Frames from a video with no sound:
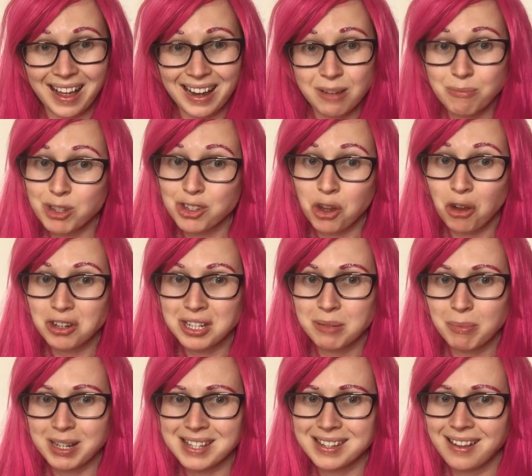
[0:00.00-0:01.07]
I'm sorting
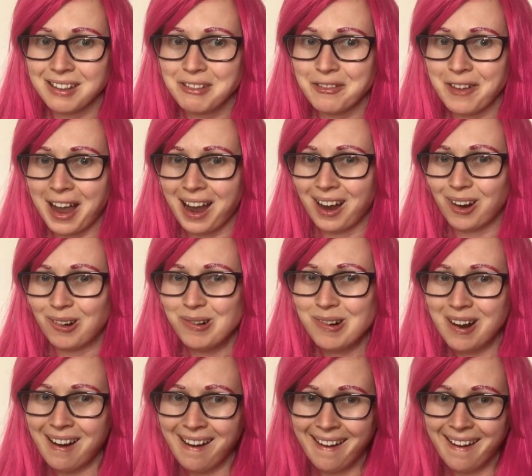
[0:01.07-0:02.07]
myself out,